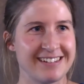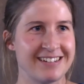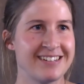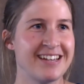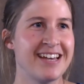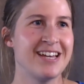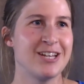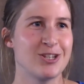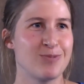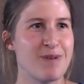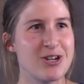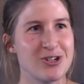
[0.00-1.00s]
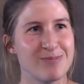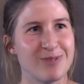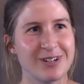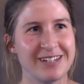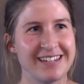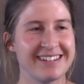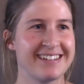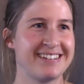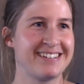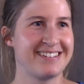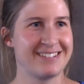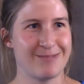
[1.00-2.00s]
and spatial modeling,
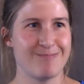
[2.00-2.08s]
and